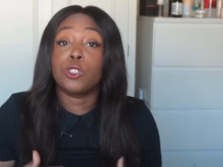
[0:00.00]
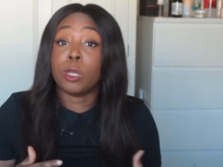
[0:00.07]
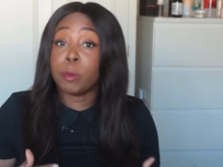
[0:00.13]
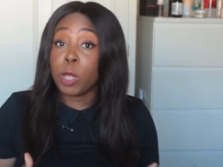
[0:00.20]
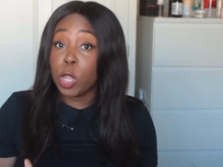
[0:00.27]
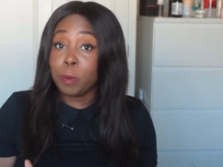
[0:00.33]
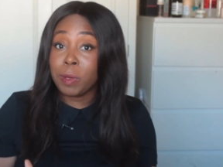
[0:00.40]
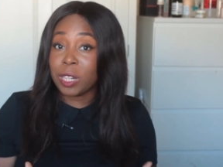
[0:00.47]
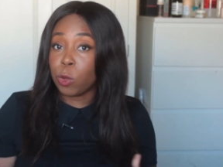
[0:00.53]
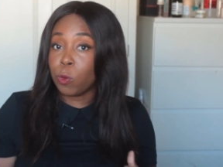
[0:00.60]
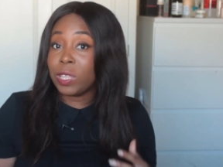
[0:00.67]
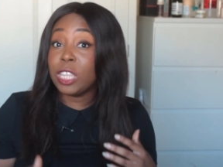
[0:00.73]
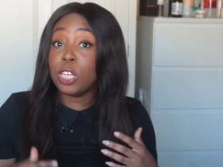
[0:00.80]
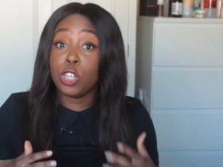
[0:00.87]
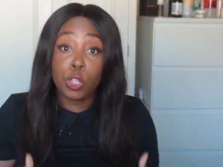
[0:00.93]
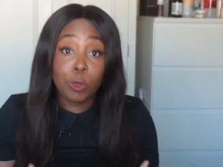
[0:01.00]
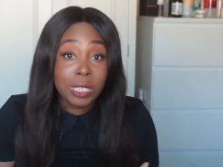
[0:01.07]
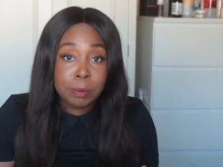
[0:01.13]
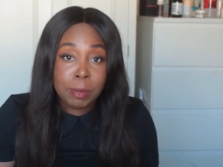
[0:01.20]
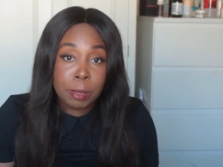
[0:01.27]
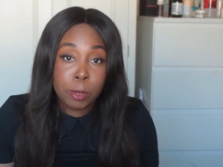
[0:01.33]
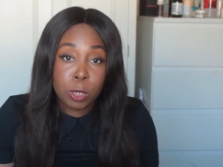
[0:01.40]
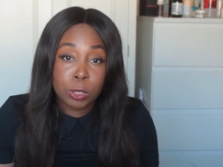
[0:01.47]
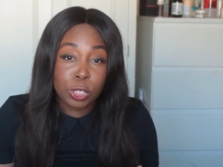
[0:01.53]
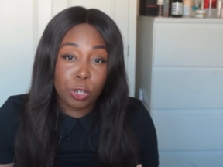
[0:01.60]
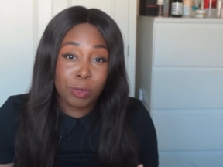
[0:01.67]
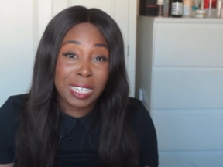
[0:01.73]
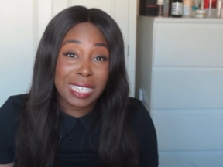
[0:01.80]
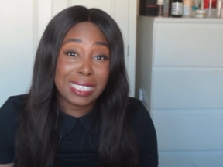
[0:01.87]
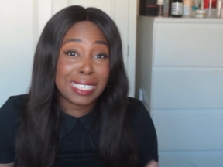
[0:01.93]
So I'm hoping that when the newest MacBooks are
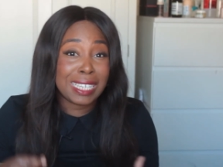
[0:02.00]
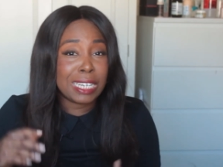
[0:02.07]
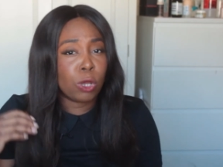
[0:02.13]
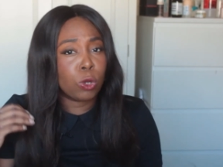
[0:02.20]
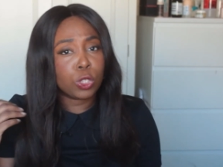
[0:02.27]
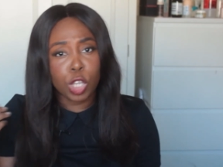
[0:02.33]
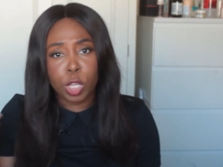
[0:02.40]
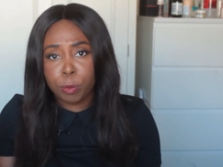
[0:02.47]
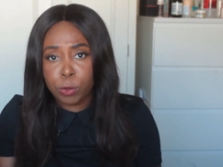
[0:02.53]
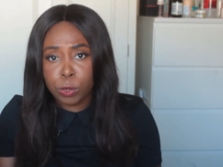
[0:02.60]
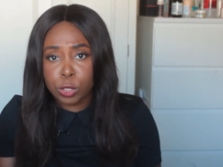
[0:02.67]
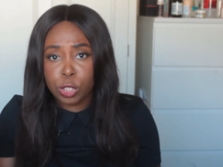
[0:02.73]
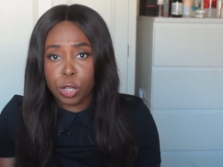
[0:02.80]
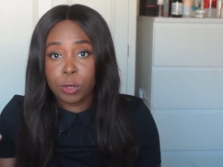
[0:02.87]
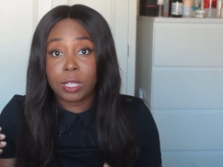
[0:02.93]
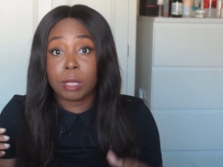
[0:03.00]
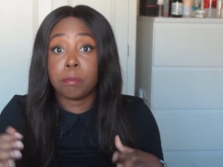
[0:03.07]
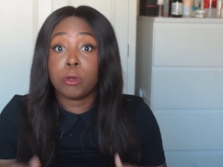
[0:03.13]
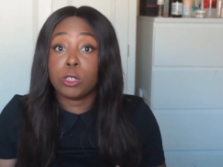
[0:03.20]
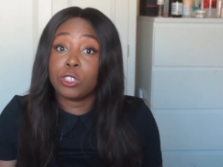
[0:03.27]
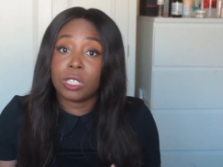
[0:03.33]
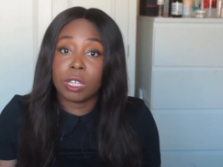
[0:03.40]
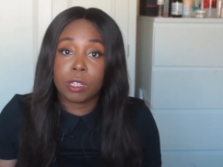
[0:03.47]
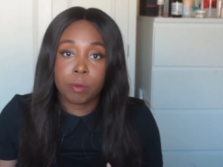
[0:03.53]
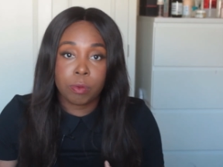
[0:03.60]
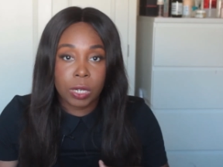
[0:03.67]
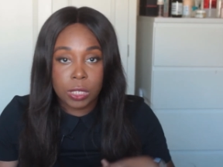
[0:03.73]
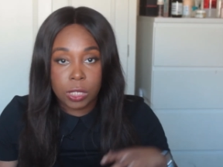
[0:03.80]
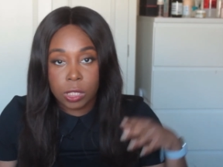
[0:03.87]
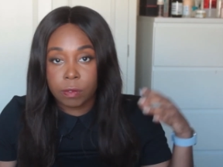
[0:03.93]
released in October or so, they push down the
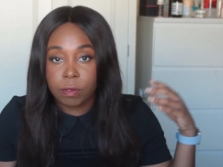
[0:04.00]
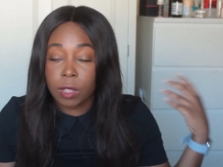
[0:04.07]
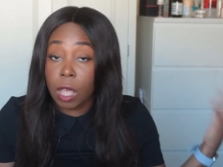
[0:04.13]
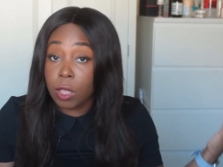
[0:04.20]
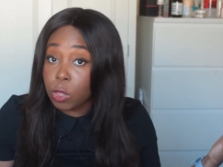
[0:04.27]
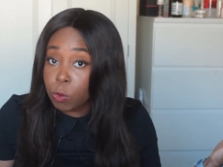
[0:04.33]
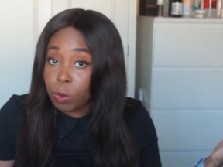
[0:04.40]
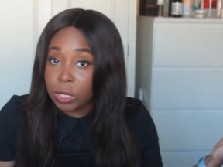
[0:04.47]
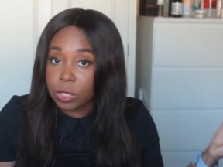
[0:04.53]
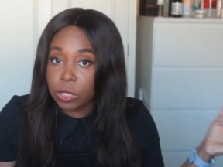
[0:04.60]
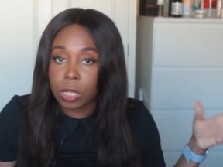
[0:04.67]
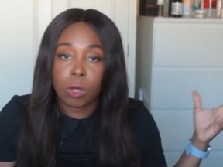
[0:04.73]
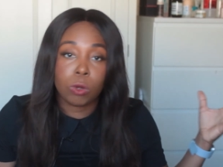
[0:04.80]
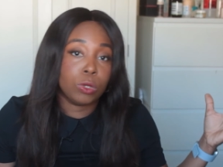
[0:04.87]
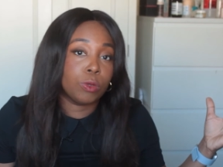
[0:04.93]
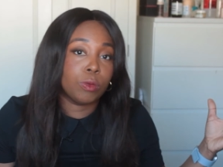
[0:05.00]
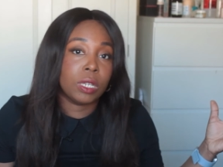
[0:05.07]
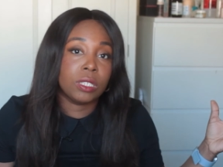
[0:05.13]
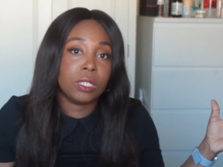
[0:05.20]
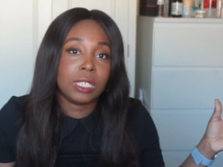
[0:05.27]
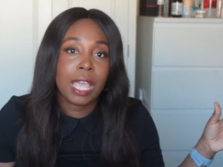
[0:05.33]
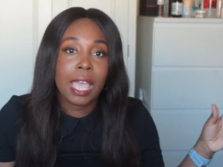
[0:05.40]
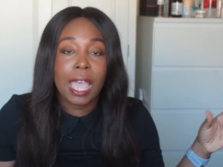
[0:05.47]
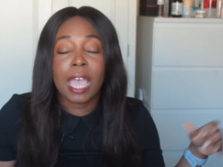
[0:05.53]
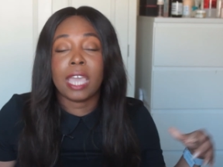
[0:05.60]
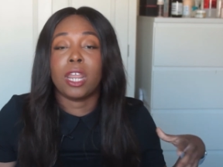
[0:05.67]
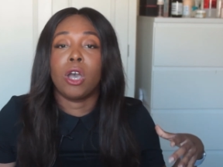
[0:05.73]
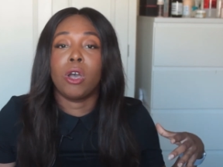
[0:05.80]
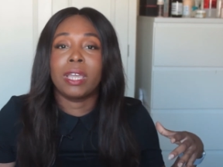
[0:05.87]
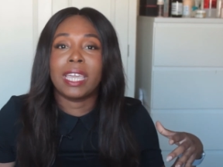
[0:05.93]
prices of other ones, the older ones, and
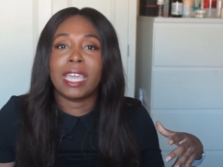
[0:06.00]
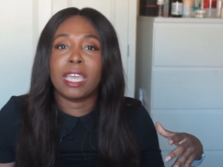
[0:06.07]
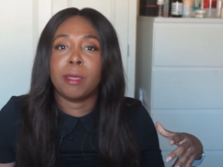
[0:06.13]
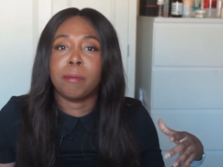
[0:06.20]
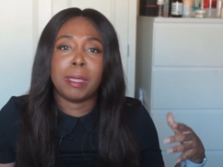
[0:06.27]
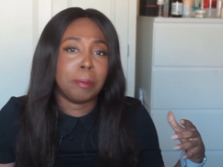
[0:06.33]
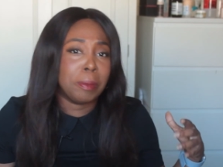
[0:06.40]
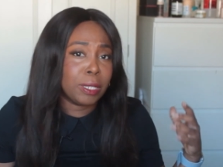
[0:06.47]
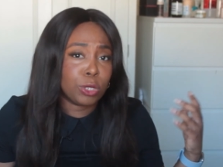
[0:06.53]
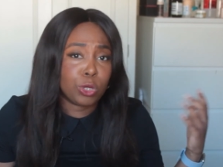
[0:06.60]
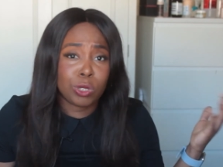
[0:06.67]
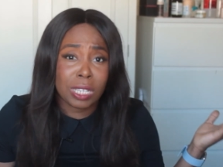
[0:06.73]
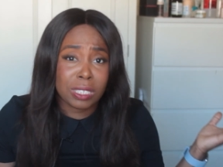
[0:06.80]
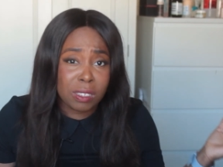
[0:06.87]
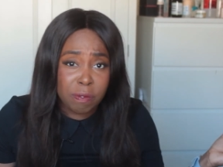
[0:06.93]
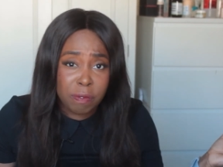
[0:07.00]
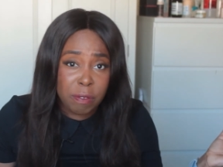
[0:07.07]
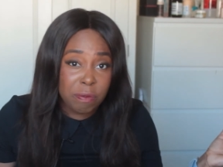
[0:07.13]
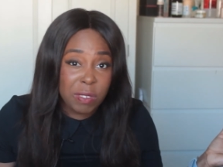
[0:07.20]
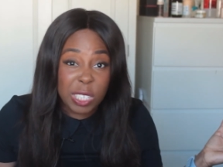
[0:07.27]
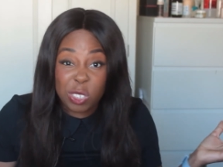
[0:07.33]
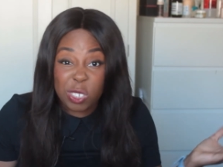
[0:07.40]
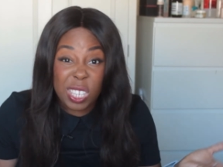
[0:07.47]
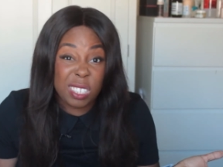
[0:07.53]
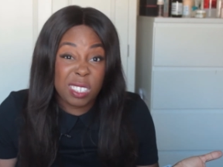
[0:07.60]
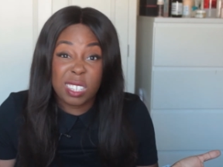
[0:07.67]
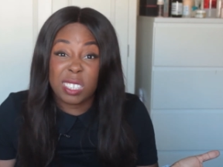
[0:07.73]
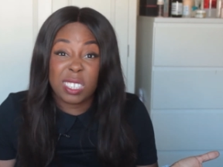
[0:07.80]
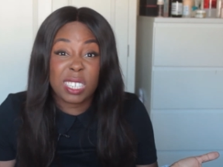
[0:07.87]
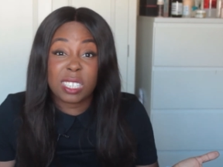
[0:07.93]
I'll get maybe a 2015,
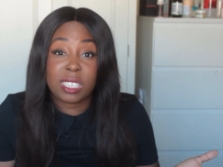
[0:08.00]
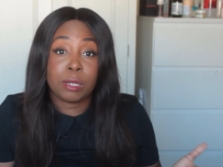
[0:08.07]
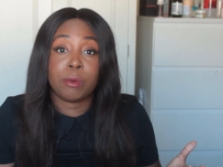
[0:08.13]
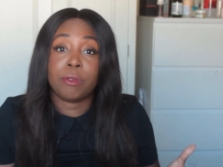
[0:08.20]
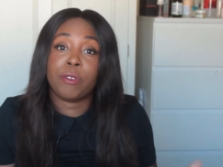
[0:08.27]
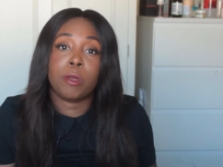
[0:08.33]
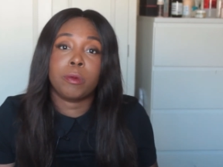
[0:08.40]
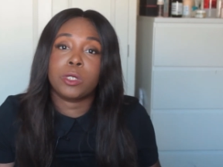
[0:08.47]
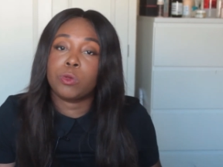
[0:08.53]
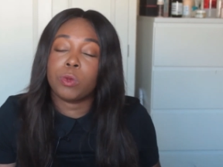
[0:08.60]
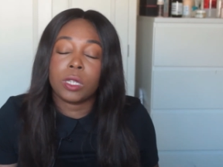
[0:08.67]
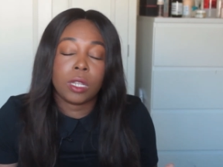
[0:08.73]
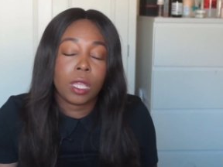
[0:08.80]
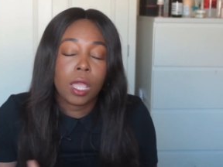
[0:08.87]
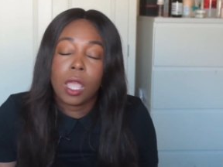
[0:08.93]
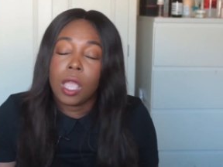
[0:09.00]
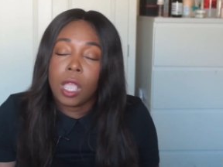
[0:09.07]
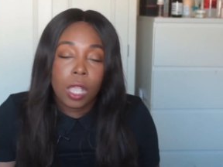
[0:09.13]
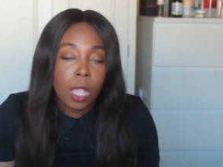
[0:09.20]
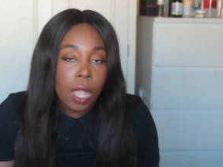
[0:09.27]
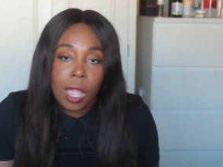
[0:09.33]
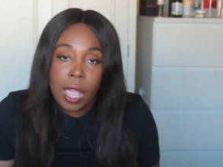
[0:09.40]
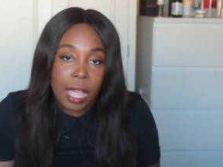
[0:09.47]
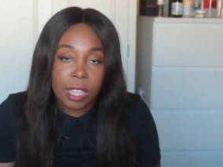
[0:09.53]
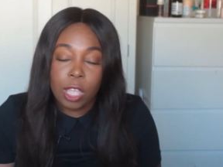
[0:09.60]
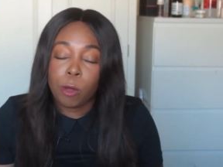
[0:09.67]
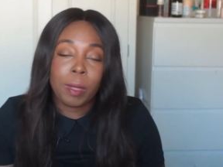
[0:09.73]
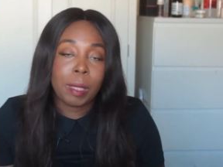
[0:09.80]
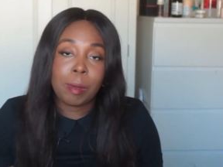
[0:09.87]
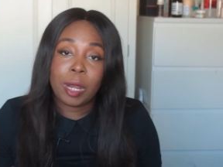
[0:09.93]
2016 refurbished one, and
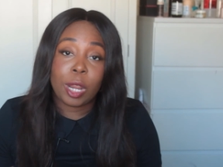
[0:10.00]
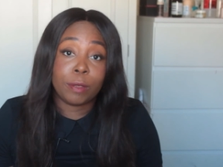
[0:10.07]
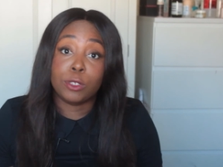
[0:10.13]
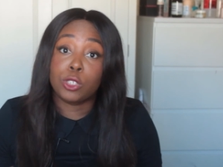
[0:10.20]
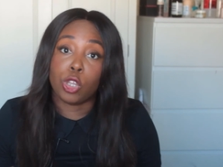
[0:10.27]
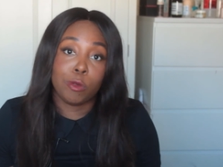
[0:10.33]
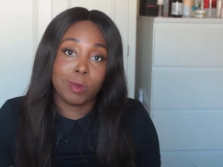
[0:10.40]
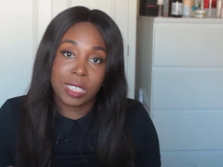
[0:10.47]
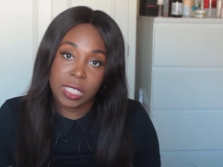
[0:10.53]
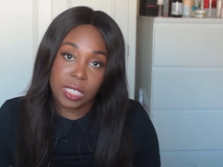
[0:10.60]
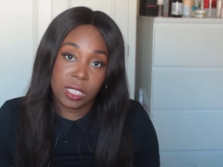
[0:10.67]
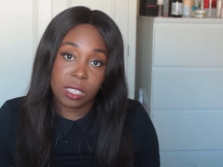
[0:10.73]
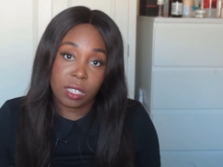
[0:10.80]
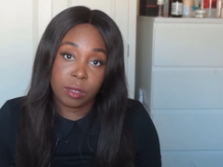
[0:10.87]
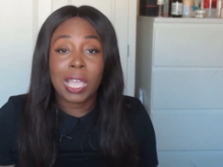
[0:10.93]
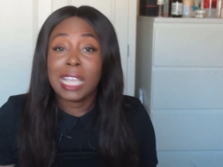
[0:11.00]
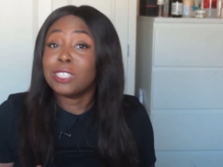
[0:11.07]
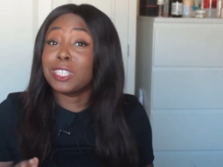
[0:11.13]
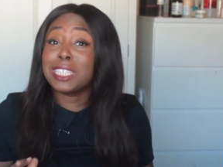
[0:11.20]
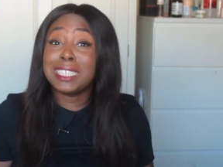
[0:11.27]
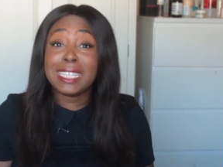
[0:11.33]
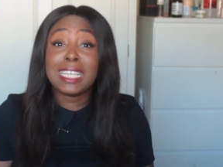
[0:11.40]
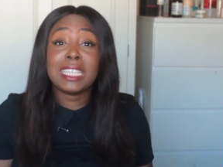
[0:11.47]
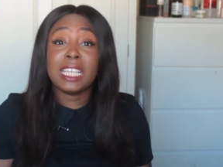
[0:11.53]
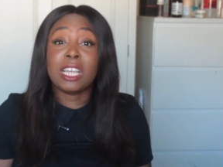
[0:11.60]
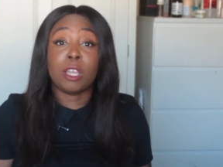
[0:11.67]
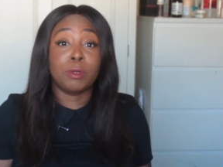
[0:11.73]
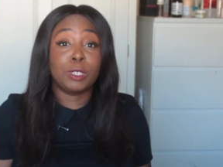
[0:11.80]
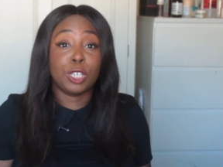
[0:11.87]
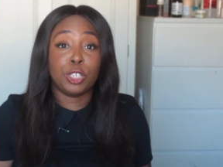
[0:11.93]
that'll make my life so much easier. So the sixth thing
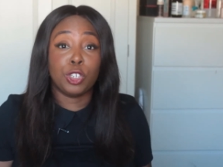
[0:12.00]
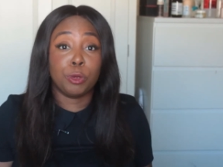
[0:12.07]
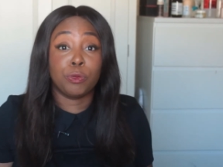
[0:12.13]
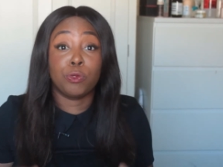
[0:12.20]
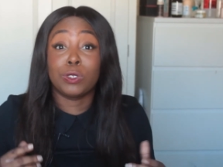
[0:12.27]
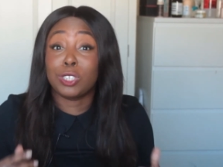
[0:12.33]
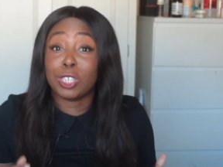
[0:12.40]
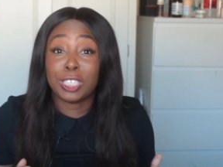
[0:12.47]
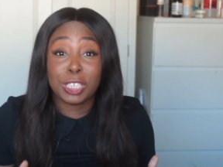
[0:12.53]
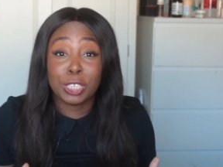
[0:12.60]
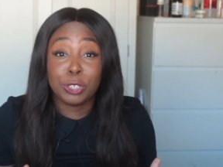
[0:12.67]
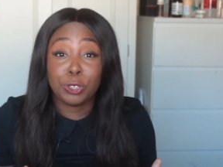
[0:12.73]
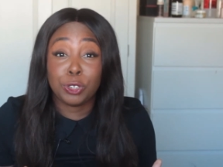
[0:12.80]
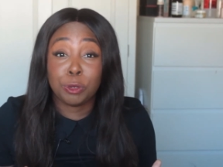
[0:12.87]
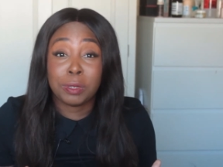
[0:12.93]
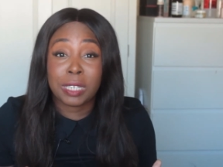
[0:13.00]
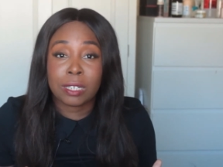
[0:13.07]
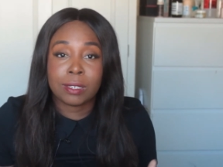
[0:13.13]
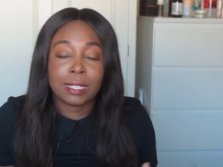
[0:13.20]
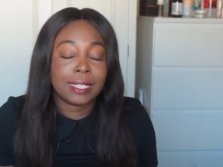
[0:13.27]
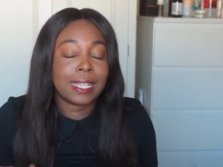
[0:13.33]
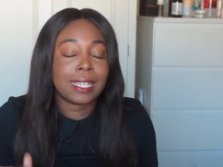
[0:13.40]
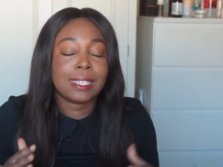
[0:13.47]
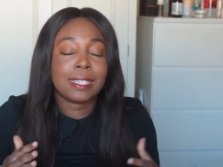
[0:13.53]
I was showing you before starting a YouTube channel is that